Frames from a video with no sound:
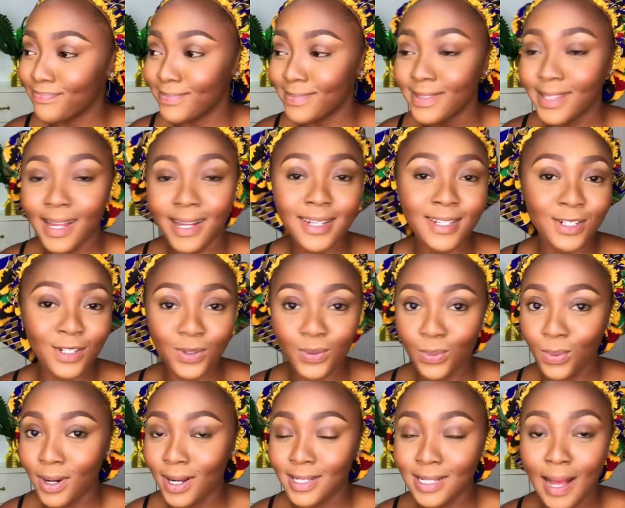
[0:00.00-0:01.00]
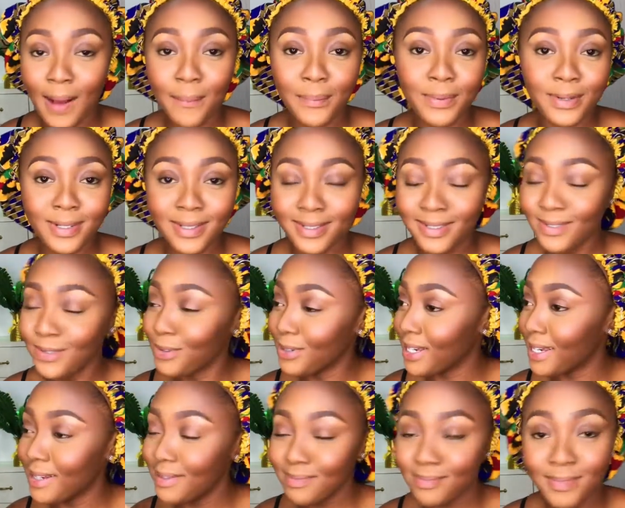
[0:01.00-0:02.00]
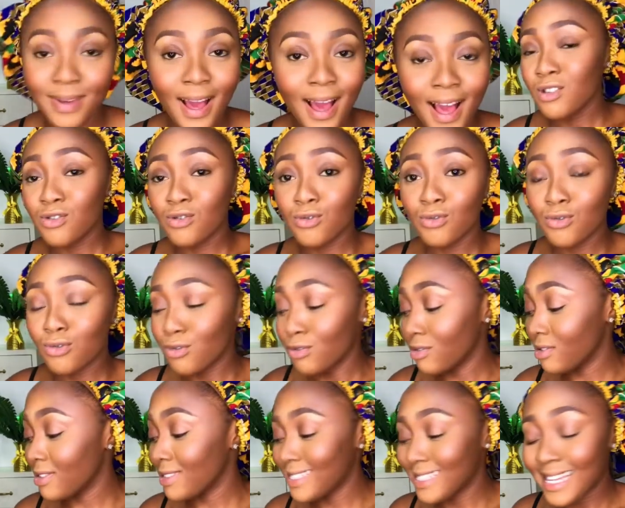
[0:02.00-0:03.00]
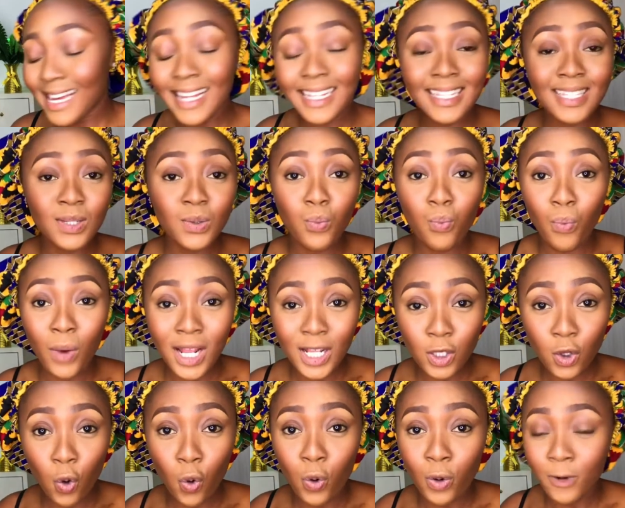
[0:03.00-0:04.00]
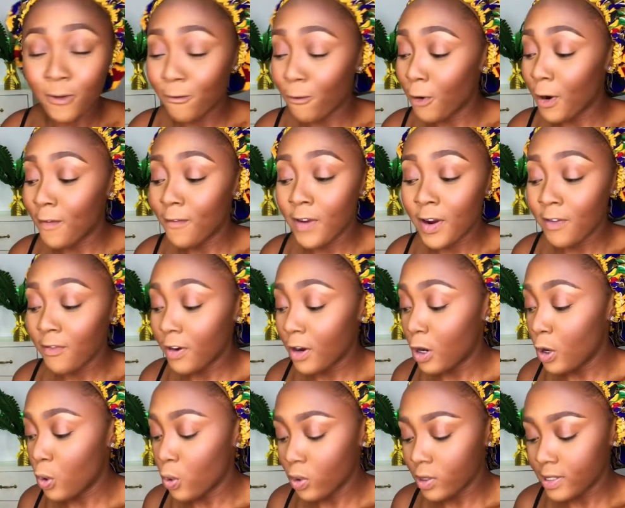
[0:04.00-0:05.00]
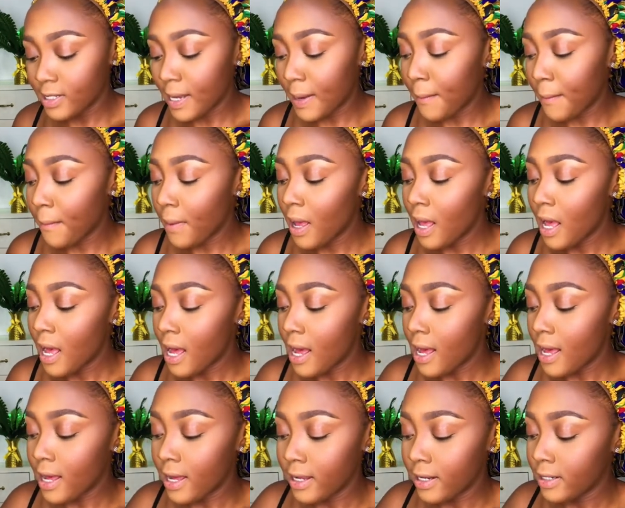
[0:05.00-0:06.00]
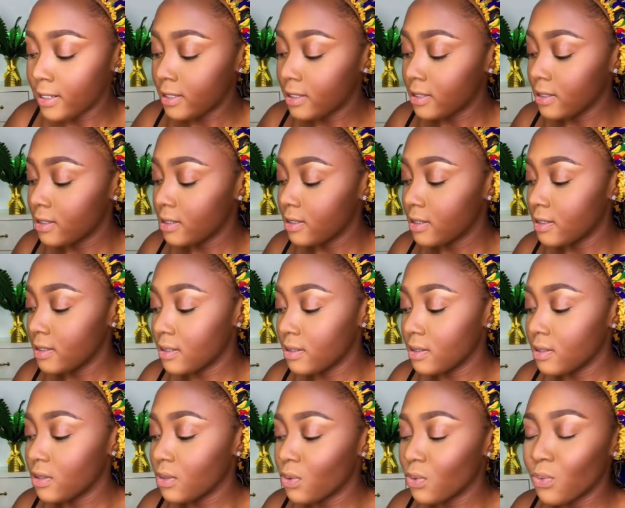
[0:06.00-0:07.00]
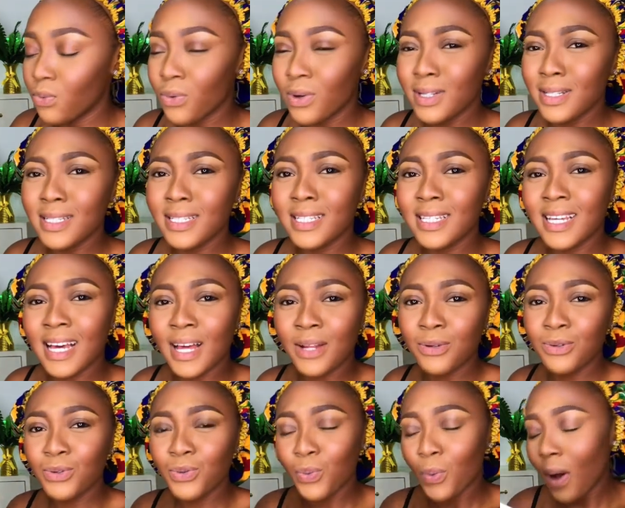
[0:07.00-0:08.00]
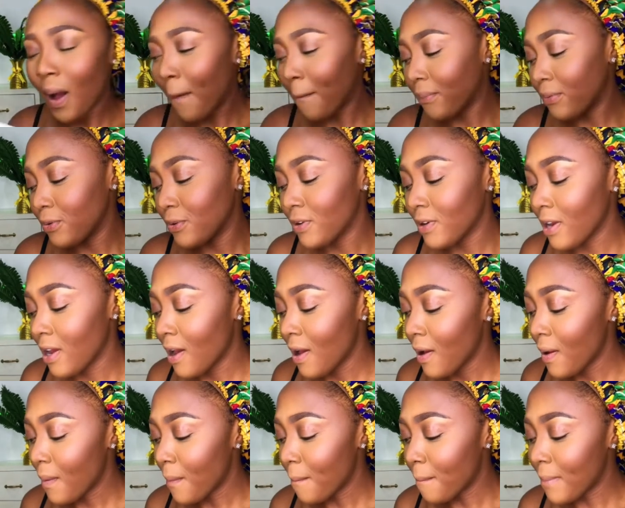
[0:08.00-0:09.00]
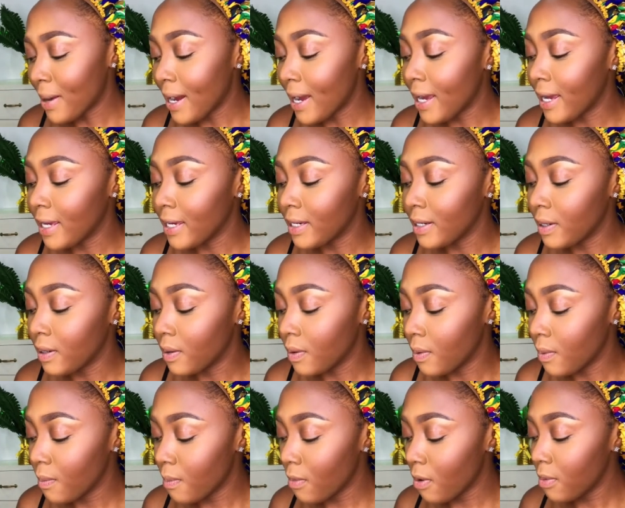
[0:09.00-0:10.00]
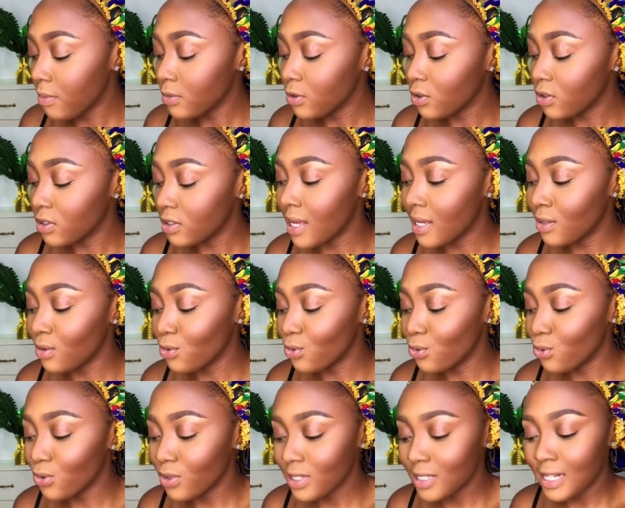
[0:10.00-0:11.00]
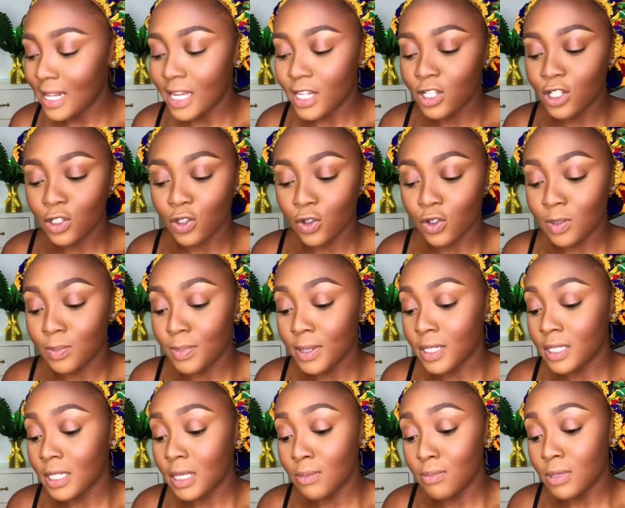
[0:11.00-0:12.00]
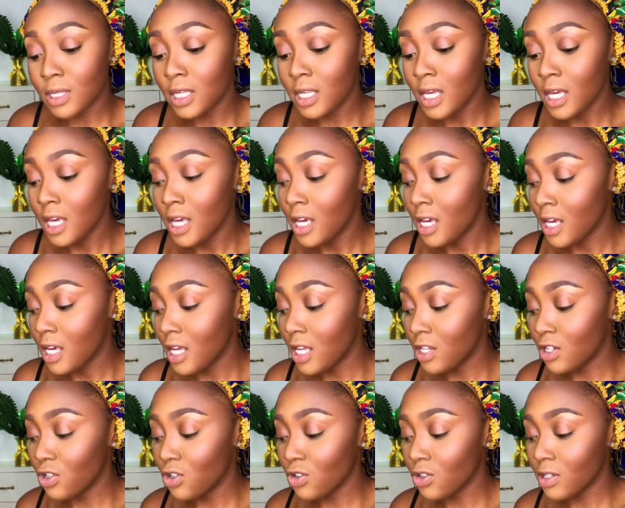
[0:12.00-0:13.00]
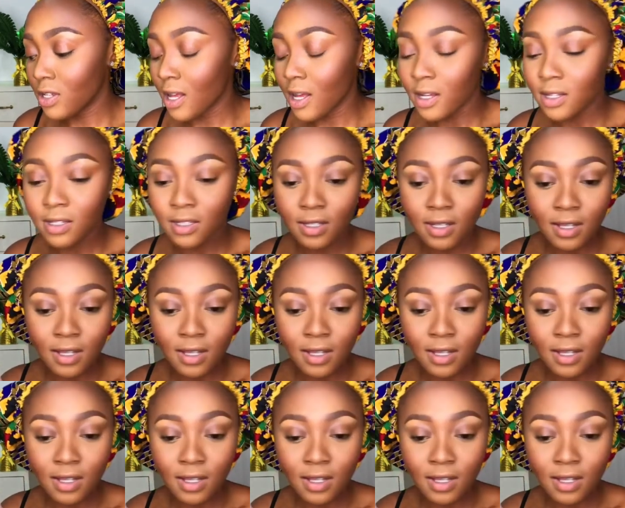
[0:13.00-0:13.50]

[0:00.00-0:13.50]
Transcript: That is just what has happened. Okay, so that went on for a very long time. And one day, I don't know what happened, my mom just, I don't know, it's like she suspected me, and she just asked,